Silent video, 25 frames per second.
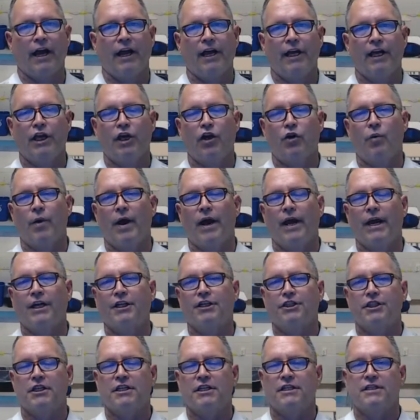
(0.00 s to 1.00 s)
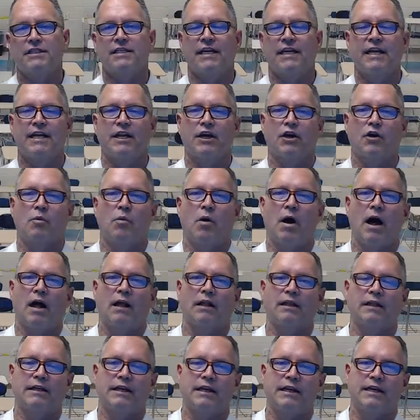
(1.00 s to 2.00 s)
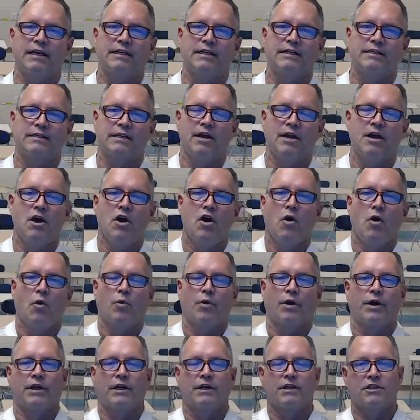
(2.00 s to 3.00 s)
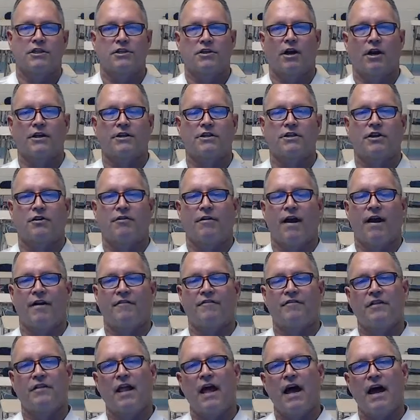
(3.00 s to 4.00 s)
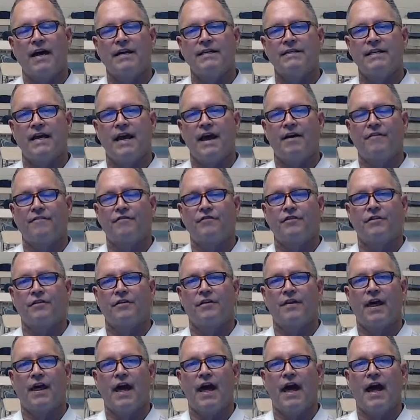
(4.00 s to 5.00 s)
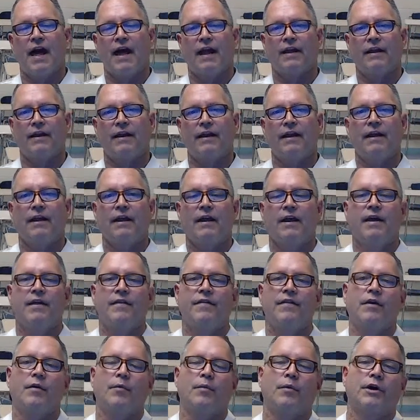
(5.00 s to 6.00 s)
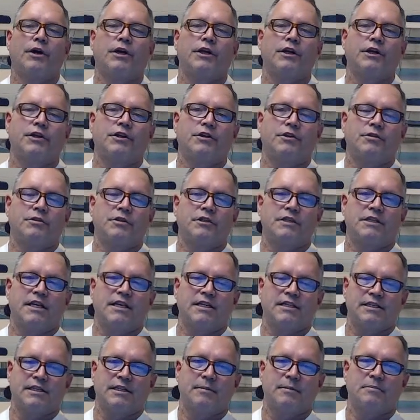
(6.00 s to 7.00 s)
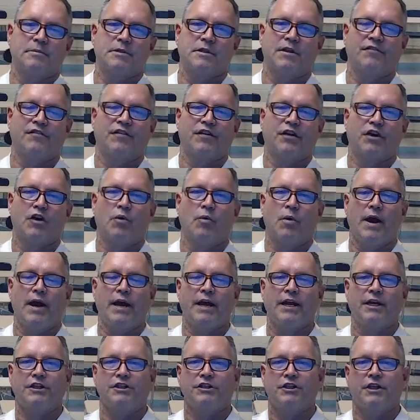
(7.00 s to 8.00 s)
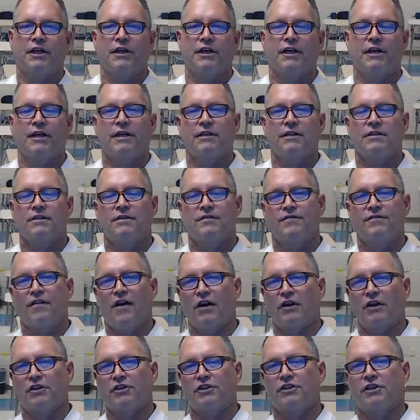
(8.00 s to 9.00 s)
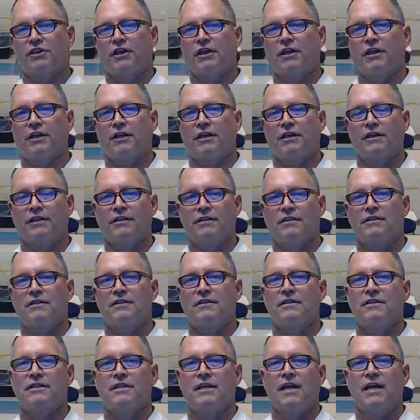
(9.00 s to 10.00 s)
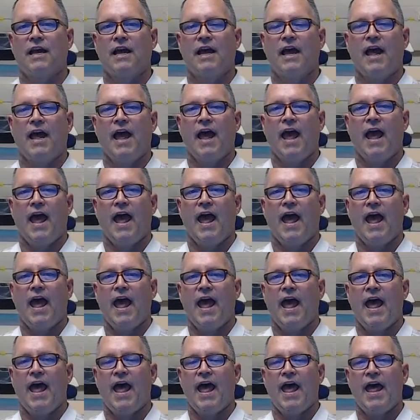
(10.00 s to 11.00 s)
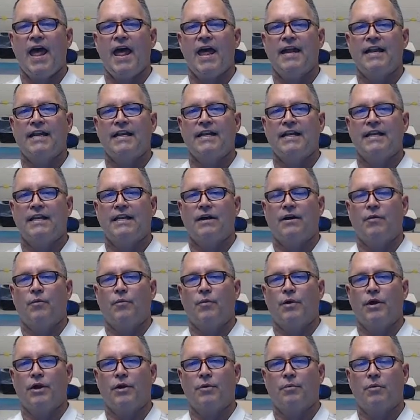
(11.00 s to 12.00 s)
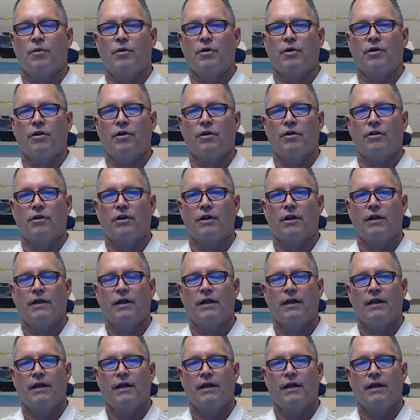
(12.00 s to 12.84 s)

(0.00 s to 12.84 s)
equations, inequalities. We're going to start to graph lines after that. Then we're going to do systems of equations, functions, and we will